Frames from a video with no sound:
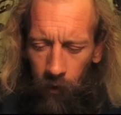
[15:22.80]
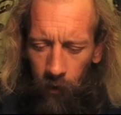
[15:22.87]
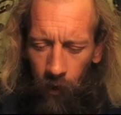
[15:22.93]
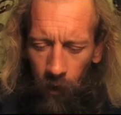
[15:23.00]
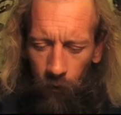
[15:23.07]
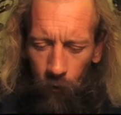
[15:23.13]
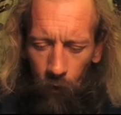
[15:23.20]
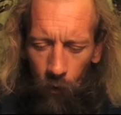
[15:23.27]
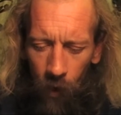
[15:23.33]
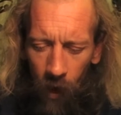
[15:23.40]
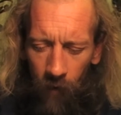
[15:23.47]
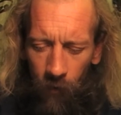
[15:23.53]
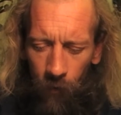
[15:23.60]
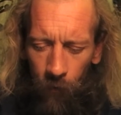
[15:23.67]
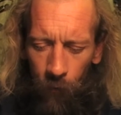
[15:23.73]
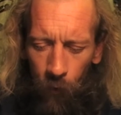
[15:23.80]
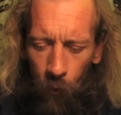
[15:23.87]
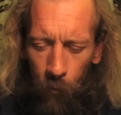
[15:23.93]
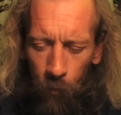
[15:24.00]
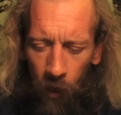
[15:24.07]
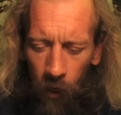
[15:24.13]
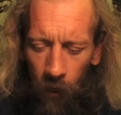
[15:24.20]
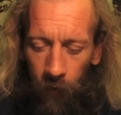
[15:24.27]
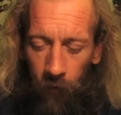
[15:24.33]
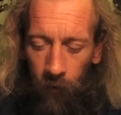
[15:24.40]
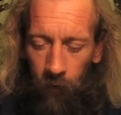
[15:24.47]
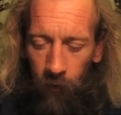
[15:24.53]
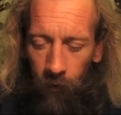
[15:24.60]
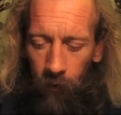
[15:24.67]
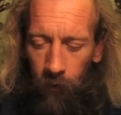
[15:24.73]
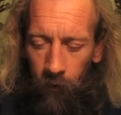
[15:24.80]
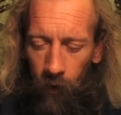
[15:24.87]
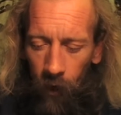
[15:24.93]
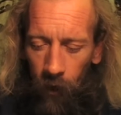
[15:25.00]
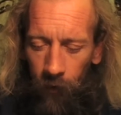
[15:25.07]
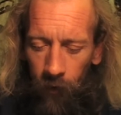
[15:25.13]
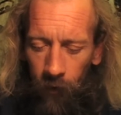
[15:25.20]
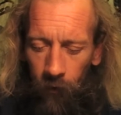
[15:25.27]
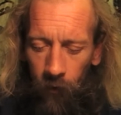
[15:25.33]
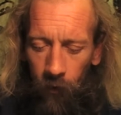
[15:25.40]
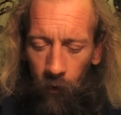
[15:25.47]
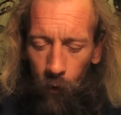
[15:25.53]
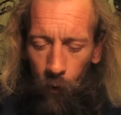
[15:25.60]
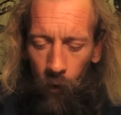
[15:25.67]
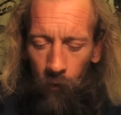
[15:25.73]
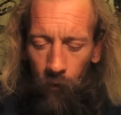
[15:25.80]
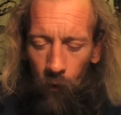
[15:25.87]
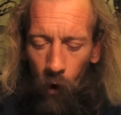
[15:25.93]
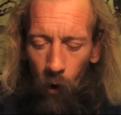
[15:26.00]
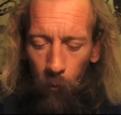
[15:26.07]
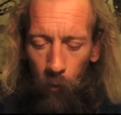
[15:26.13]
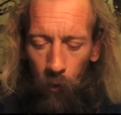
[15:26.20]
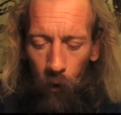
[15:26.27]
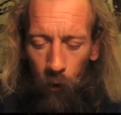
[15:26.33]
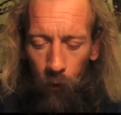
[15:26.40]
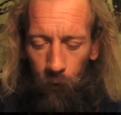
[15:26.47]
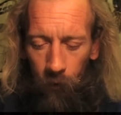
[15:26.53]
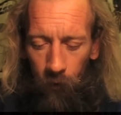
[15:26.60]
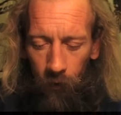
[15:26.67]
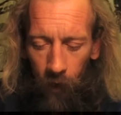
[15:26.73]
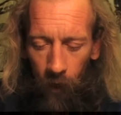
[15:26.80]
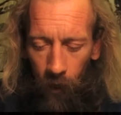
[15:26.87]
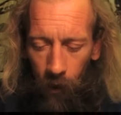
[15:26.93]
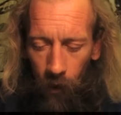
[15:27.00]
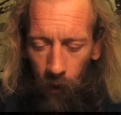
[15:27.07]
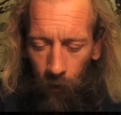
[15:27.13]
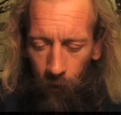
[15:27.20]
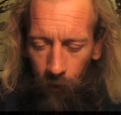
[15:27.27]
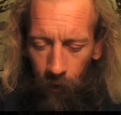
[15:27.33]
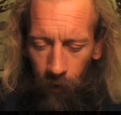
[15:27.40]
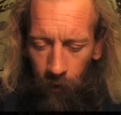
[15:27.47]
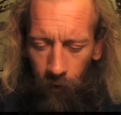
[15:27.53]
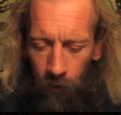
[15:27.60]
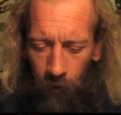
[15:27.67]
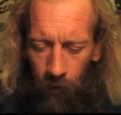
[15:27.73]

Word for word: Yet you have a few persons in Sardis who have not polluted their clothing.